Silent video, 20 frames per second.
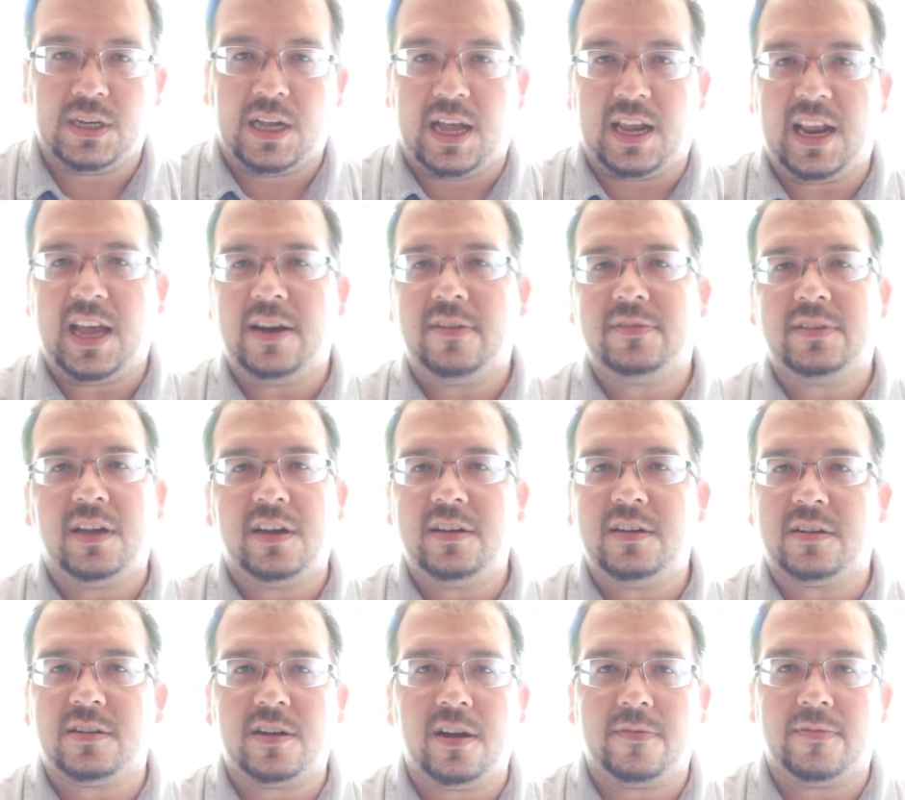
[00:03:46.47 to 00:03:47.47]
a lot of the
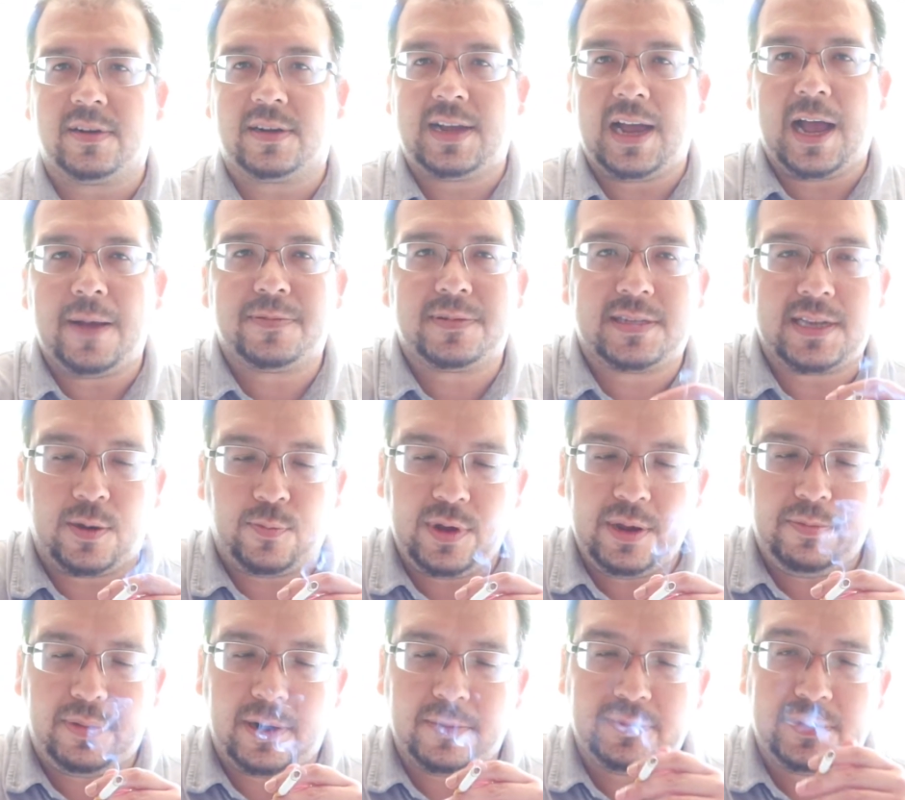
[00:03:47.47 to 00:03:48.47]
undercover cops that
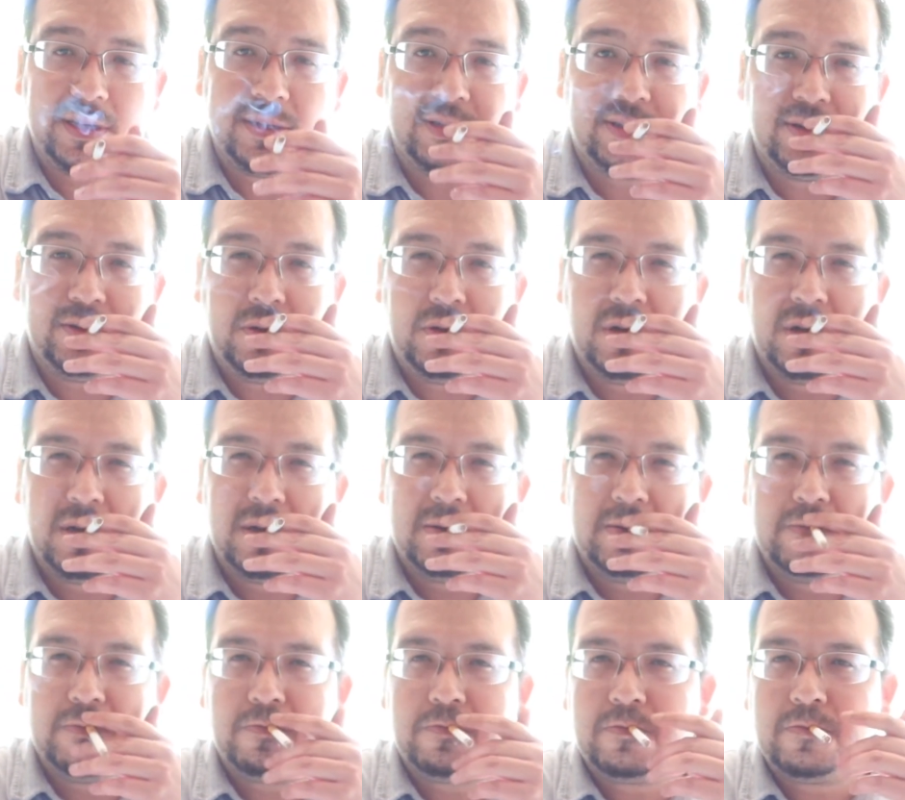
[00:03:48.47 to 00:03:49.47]
we bumped into,
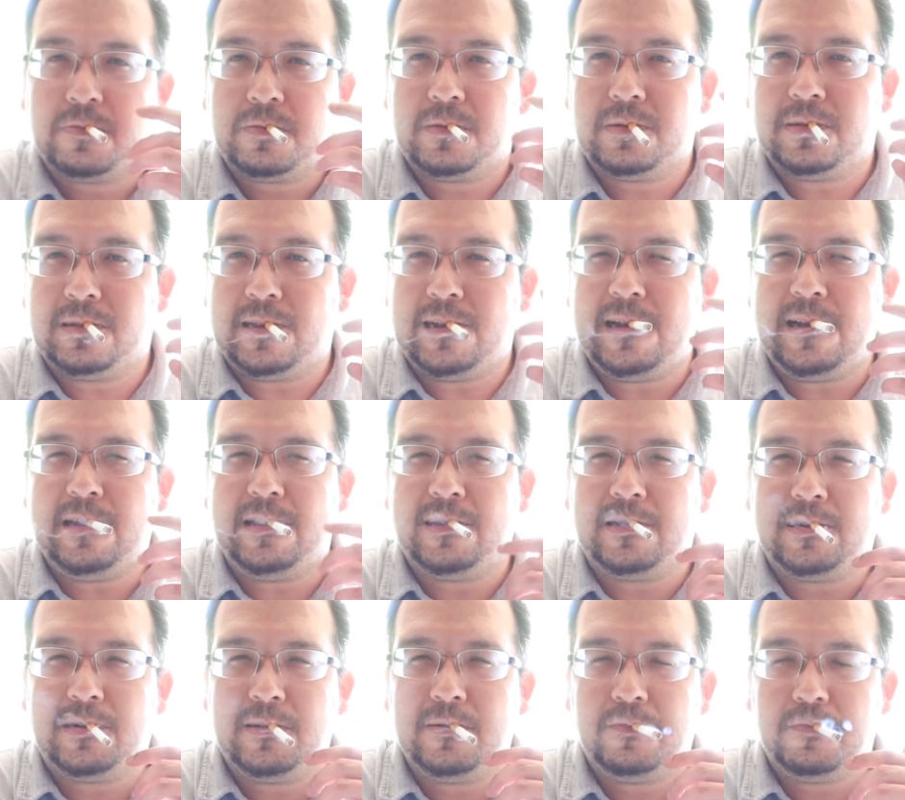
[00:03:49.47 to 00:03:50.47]
they
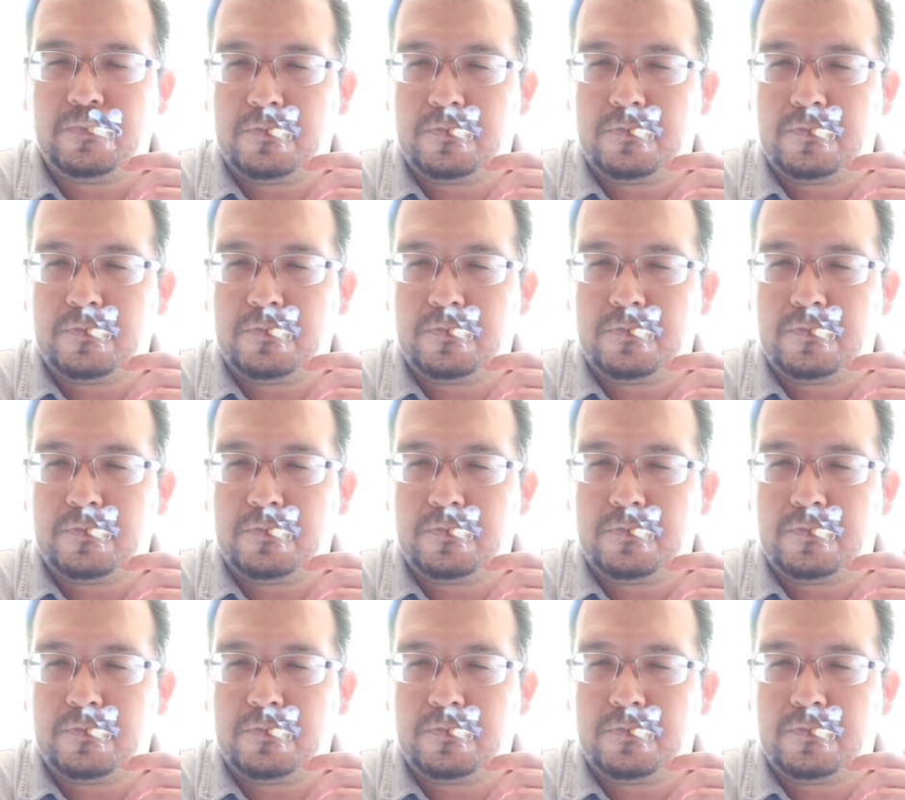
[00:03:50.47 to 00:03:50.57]
either